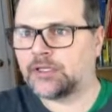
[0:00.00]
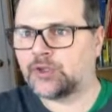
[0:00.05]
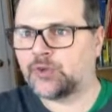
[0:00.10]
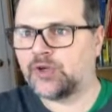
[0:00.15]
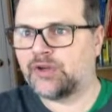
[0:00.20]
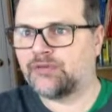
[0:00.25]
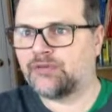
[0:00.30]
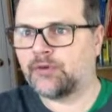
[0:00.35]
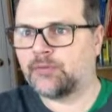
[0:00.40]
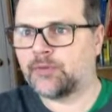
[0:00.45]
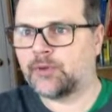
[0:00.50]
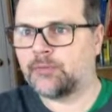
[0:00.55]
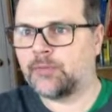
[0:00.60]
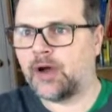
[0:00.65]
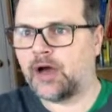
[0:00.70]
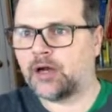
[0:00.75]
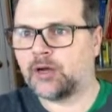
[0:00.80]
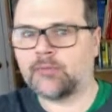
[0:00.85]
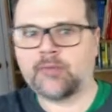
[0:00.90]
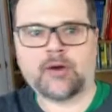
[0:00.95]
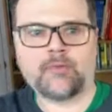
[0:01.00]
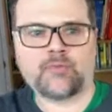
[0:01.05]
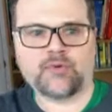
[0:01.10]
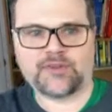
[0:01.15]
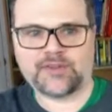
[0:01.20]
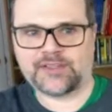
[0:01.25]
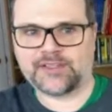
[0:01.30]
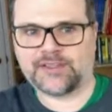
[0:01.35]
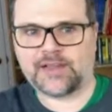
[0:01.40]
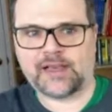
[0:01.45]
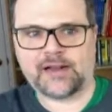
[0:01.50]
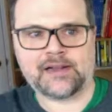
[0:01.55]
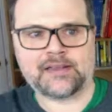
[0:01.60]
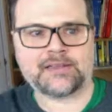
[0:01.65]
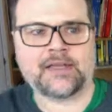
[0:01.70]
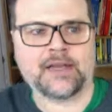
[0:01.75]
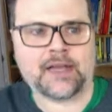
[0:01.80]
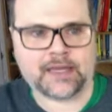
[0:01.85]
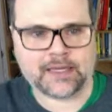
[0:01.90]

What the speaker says: tree from the bottom up with this data set.